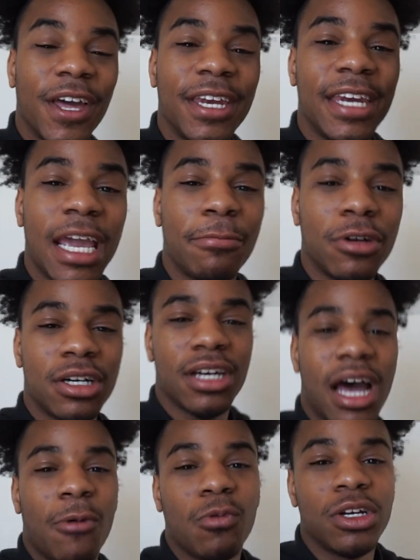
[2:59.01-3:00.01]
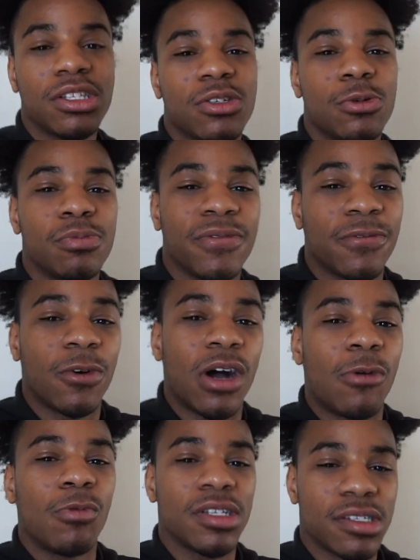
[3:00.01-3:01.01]
The neighborhood I went to before I
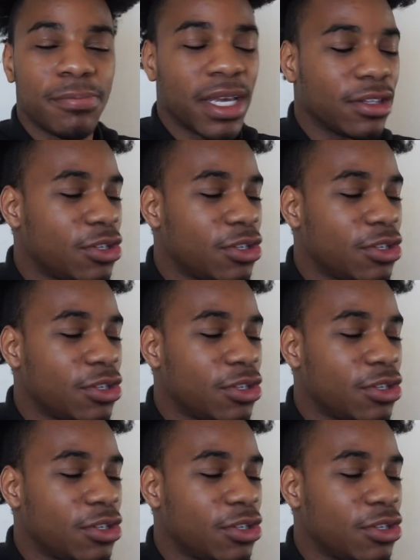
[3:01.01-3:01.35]
went to make